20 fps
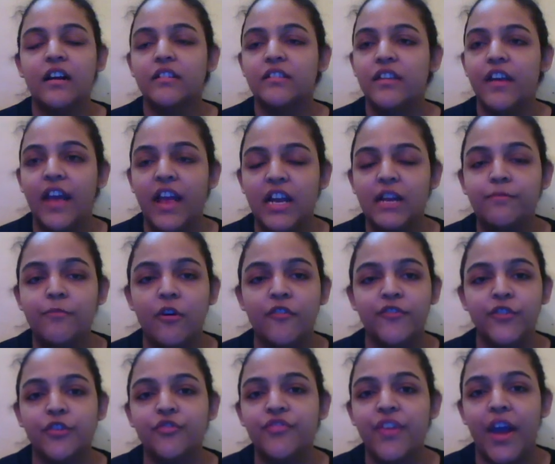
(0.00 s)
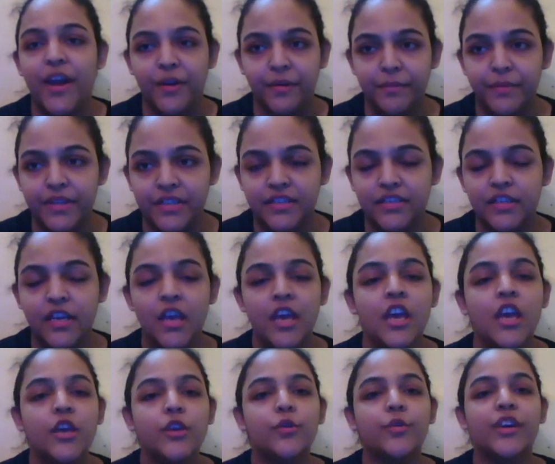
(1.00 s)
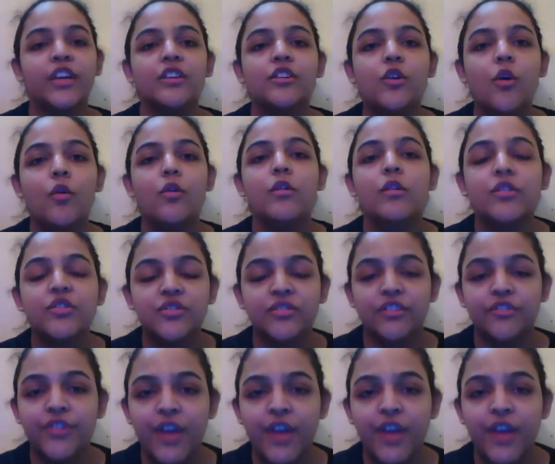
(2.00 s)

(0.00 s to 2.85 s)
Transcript: the help of your therapist. You can go to the